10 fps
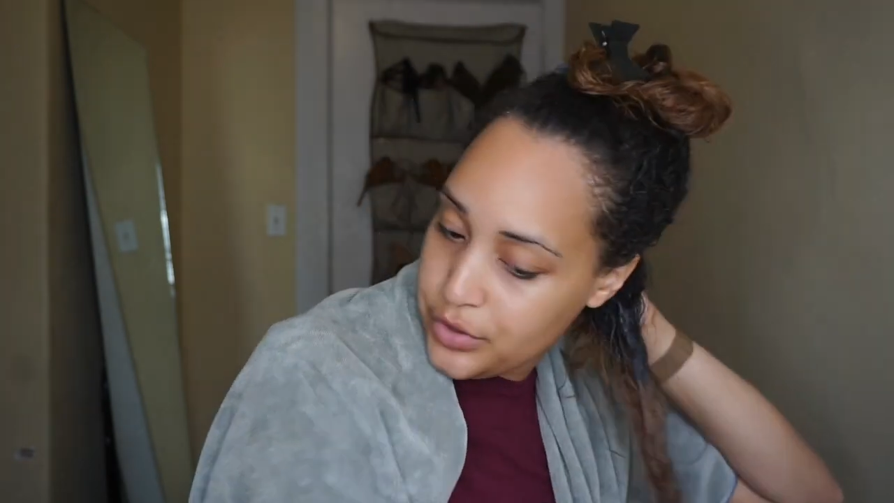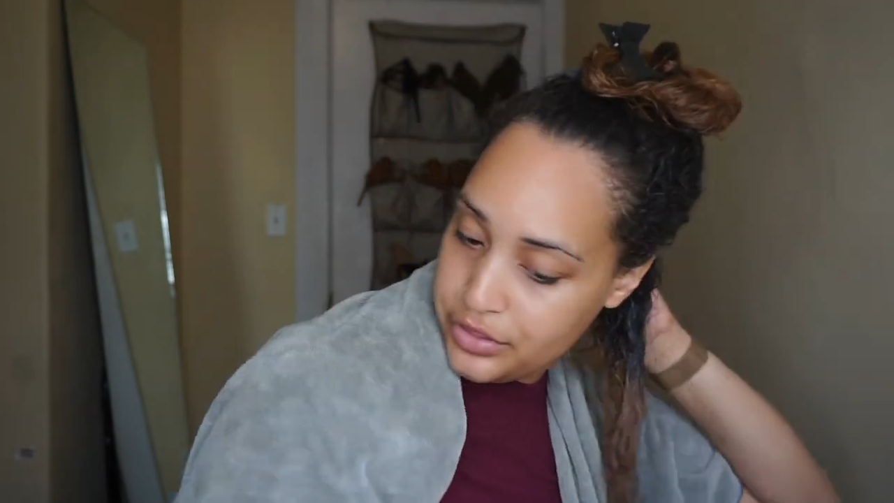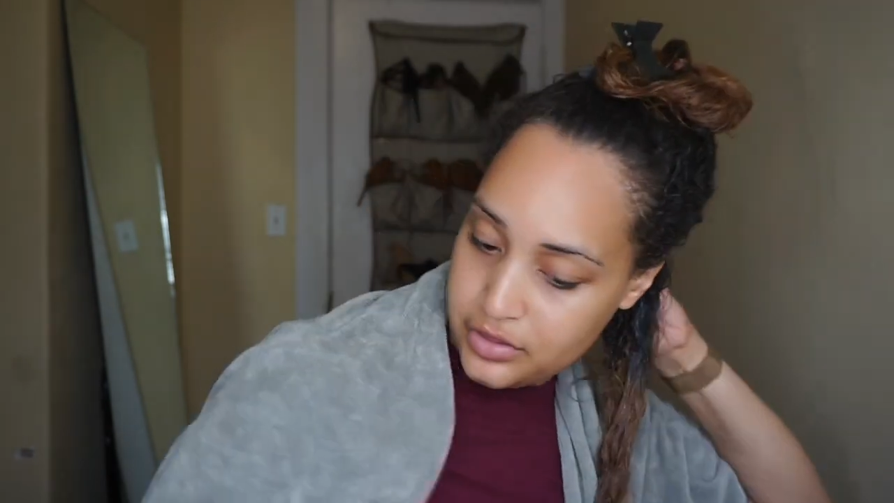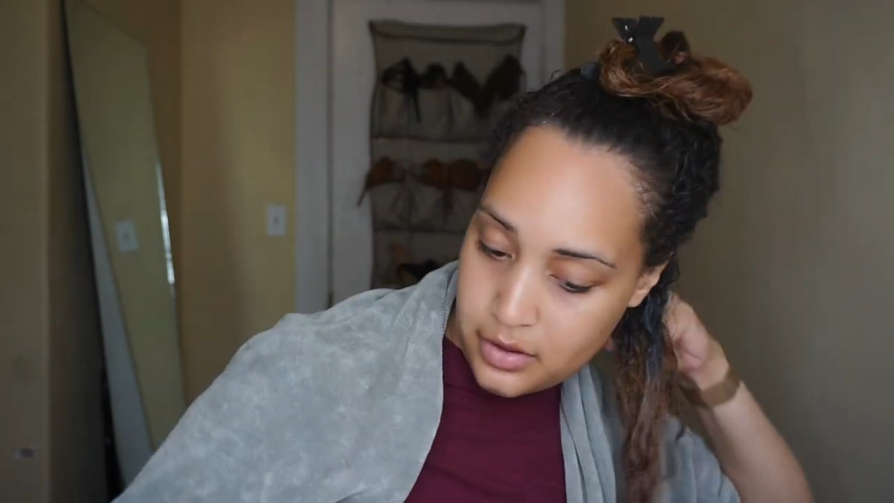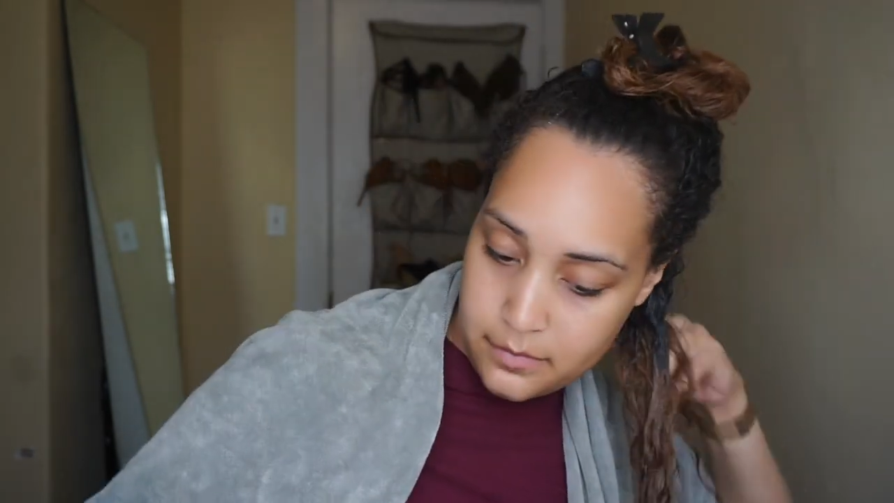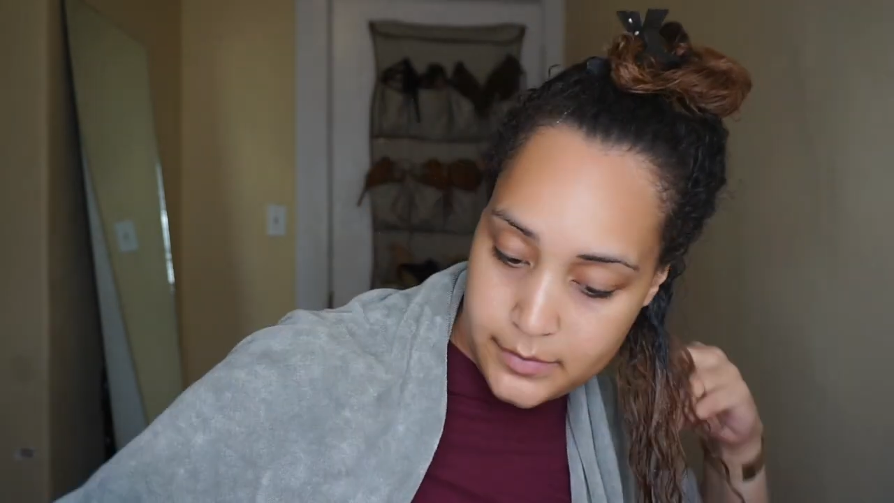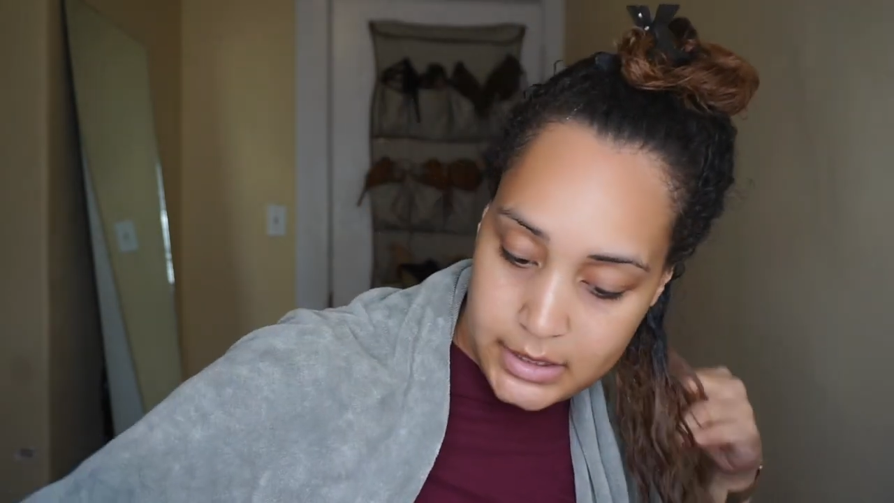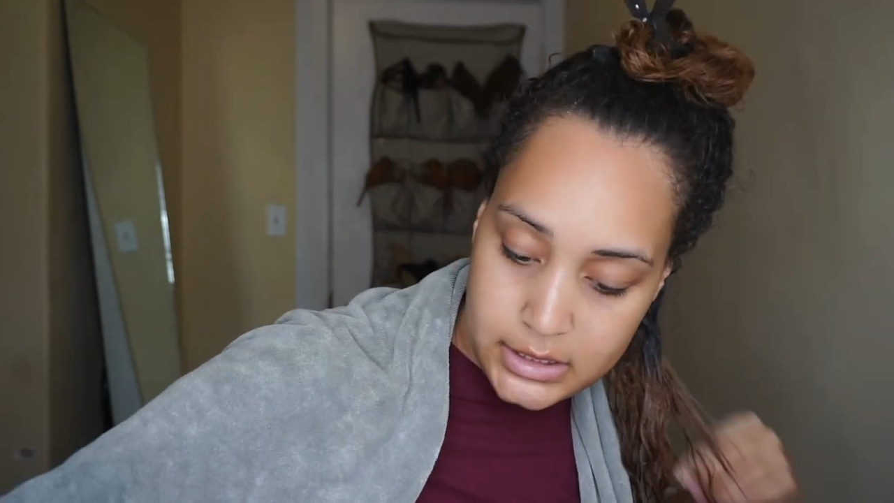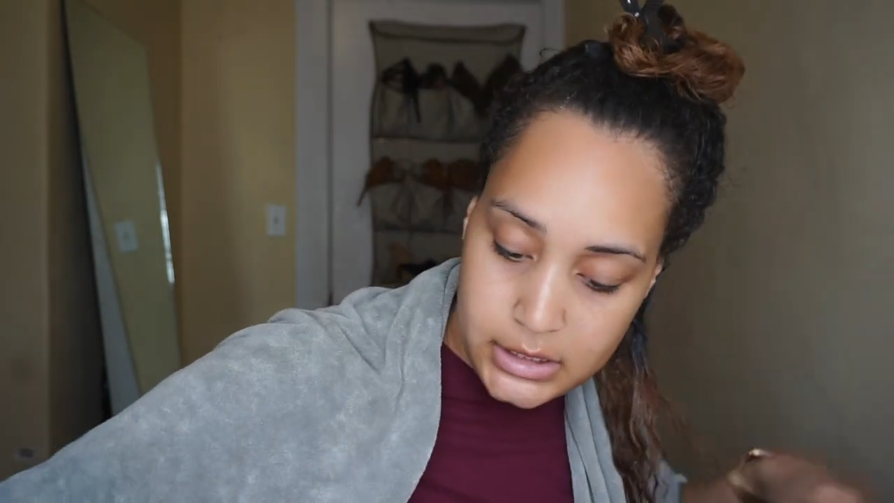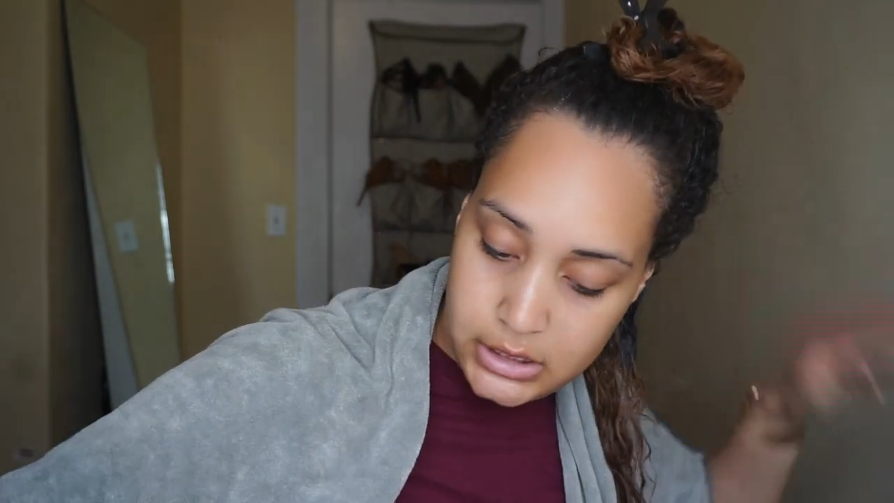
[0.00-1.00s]
with
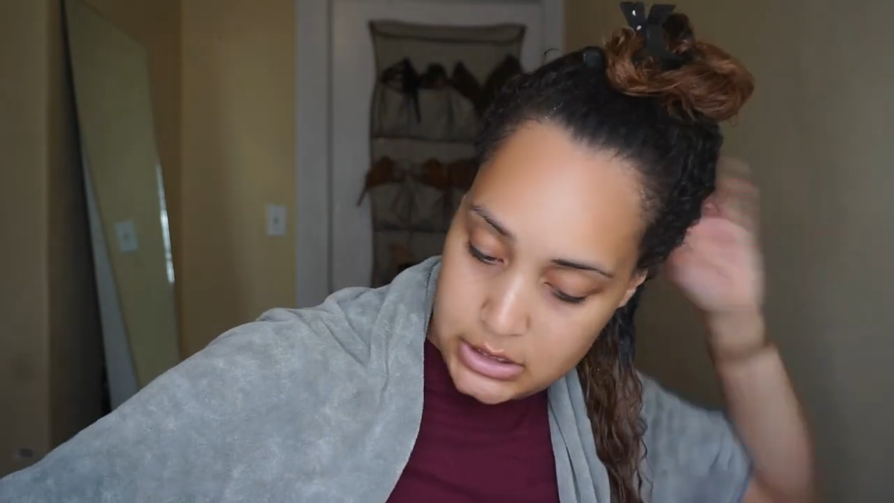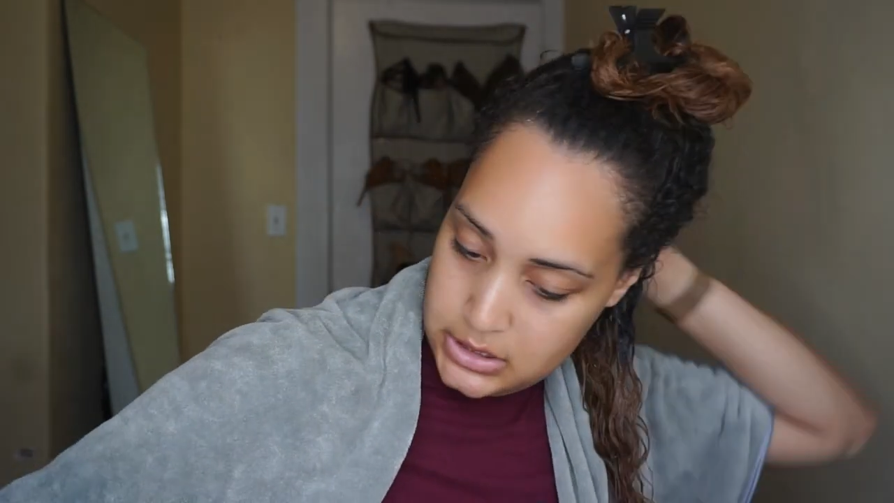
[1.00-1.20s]
my